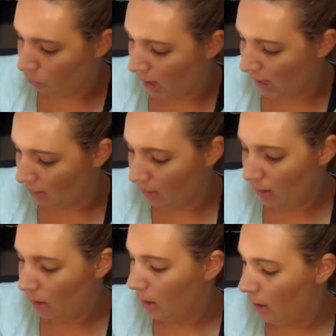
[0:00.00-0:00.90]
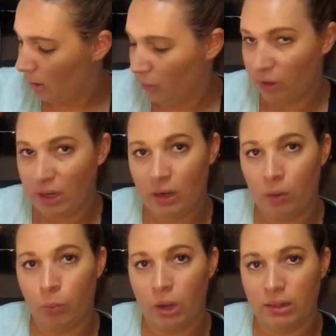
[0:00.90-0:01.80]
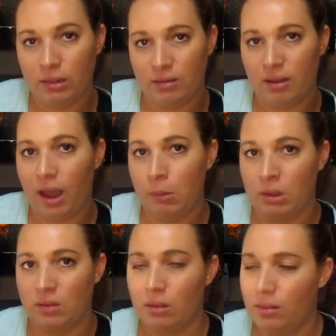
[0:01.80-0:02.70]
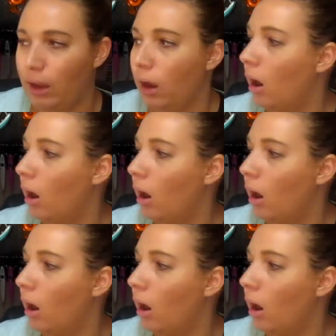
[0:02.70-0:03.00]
write under here what the time is that they